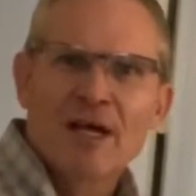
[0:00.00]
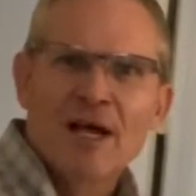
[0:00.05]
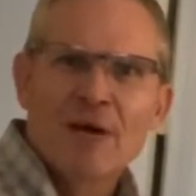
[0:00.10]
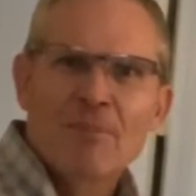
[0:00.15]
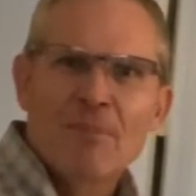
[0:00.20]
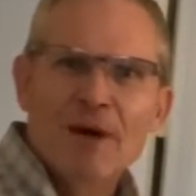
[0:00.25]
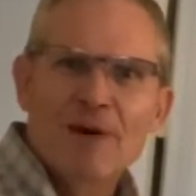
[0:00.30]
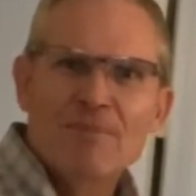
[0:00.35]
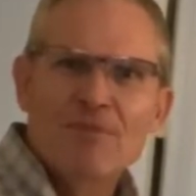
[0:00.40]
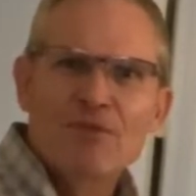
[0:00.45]

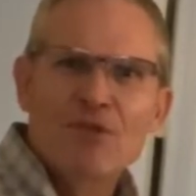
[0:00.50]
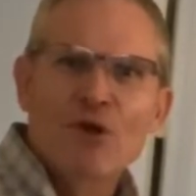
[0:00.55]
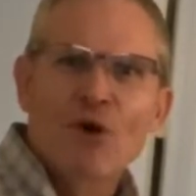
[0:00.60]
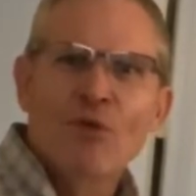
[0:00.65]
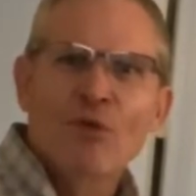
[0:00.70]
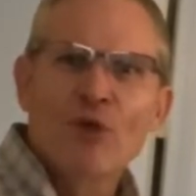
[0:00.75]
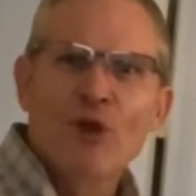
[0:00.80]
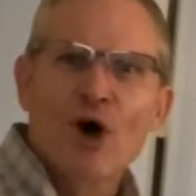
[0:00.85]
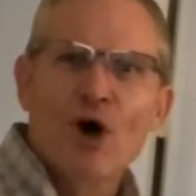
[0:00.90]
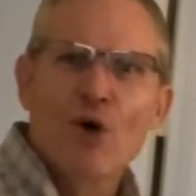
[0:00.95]
But you'll
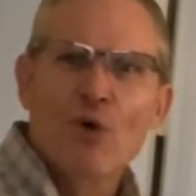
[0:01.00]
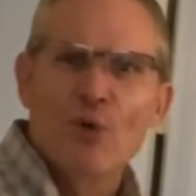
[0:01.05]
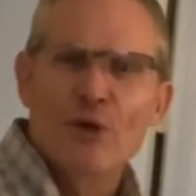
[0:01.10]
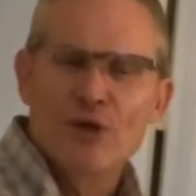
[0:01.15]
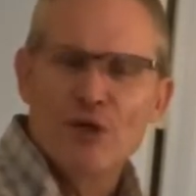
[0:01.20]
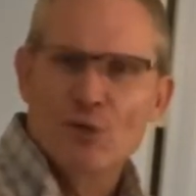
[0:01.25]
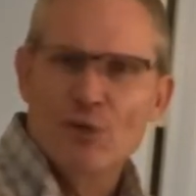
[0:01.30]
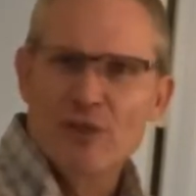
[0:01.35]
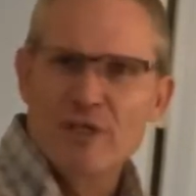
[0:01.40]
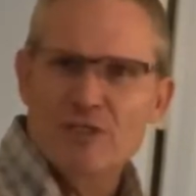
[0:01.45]
know when
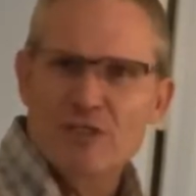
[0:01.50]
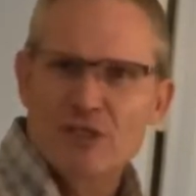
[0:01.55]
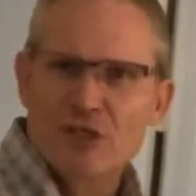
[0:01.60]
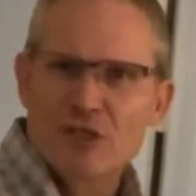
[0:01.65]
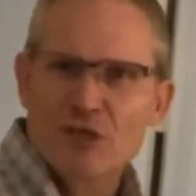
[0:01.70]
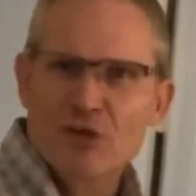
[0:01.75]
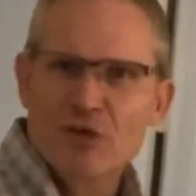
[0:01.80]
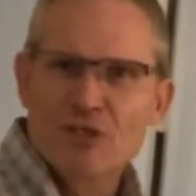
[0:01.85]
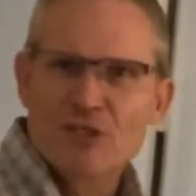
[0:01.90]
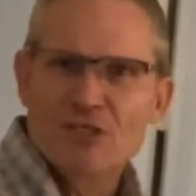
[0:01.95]
you reach the
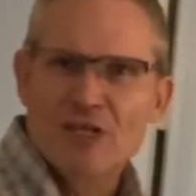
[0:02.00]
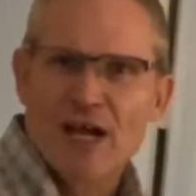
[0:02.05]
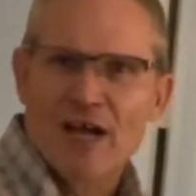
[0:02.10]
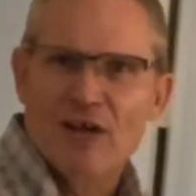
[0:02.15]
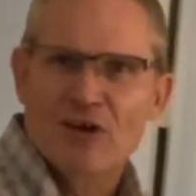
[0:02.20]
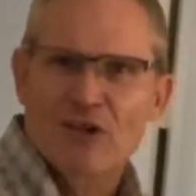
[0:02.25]
duty cycle